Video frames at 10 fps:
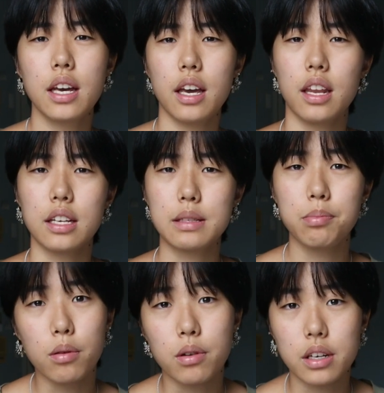and
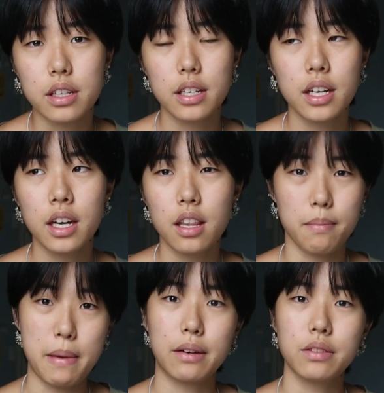explored the
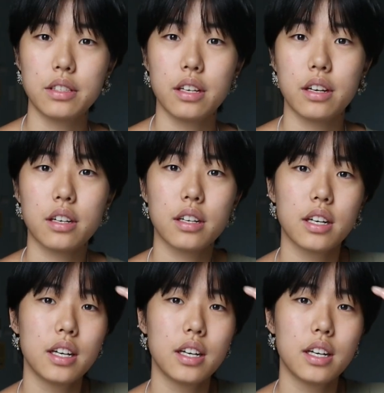mountains here.